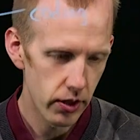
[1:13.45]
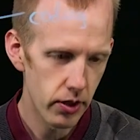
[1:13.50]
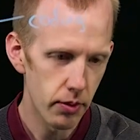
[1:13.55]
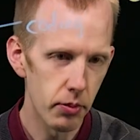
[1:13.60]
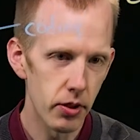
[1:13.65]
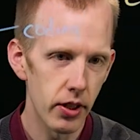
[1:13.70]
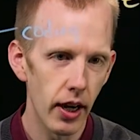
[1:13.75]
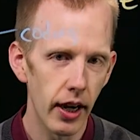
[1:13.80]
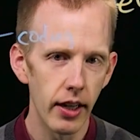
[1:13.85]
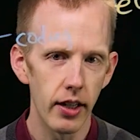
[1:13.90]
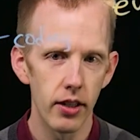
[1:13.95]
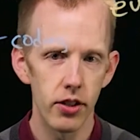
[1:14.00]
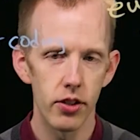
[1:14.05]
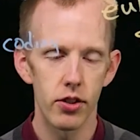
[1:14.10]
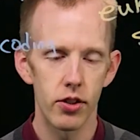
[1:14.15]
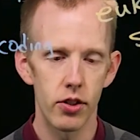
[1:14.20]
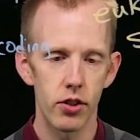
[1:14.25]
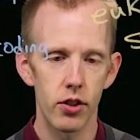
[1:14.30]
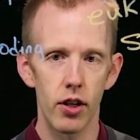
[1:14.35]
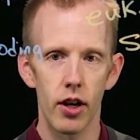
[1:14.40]
some
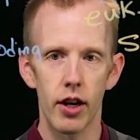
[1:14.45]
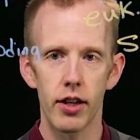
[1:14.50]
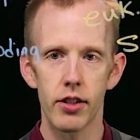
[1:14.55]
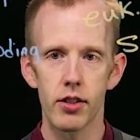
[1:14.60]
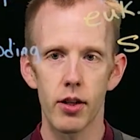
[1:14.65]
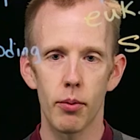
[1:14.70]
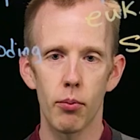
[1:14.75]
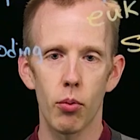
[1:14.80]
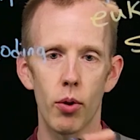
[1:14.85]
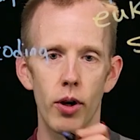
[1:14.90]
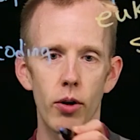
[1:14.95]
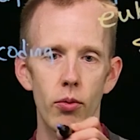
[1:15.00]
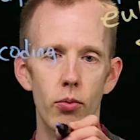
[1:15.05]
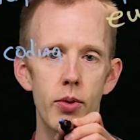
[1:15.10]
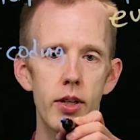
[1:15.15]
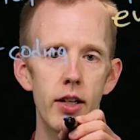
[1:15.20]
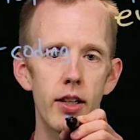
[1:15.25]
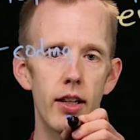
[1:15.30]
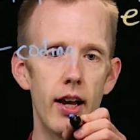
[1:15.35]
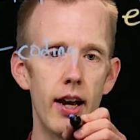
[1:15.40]
scientists at some point
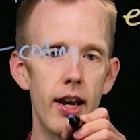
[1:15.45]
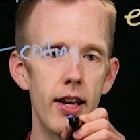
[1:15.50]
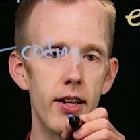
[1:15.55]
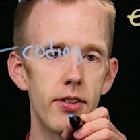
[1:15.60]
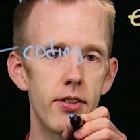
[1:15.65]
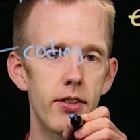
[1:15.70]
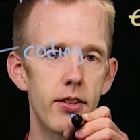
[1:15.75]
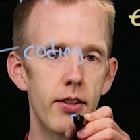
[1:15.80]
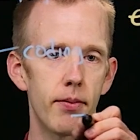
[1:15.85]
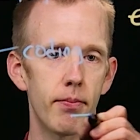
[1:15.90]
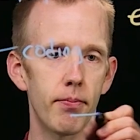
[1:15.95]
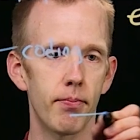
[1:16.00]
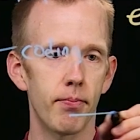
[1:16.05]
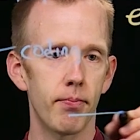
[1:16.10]
realized